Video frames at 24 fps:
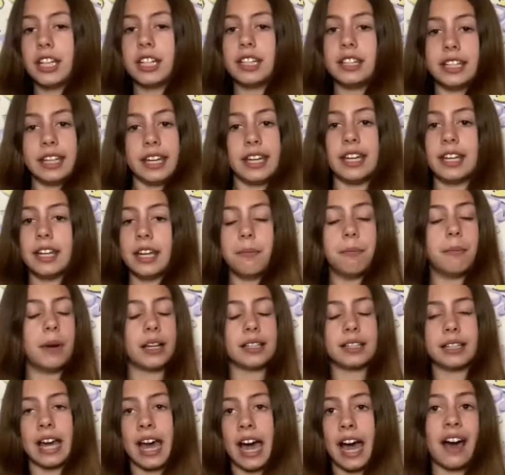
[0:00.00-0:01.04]
need and
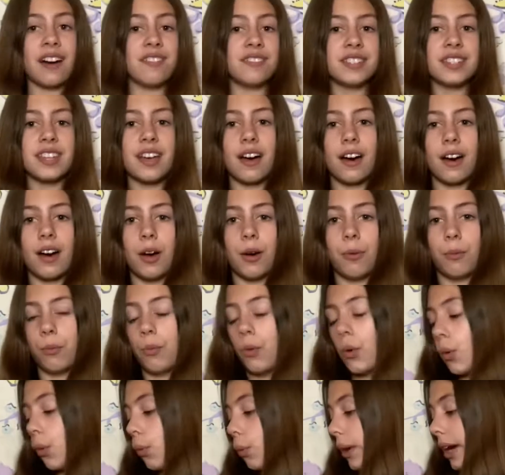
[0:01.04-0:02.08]
must-haves
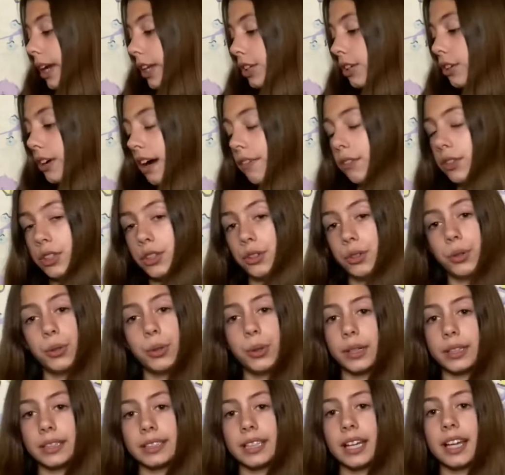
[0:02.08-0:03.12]
when you have a new
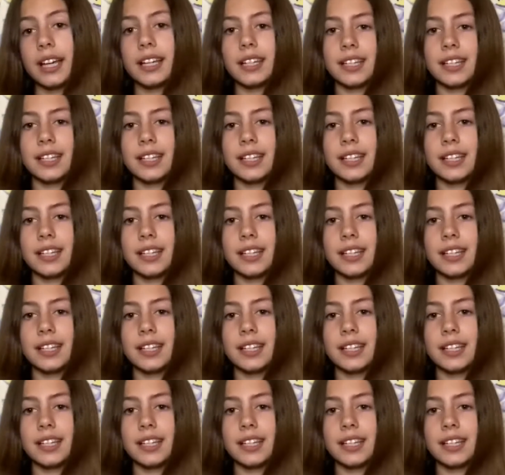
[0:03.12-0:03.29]
horse.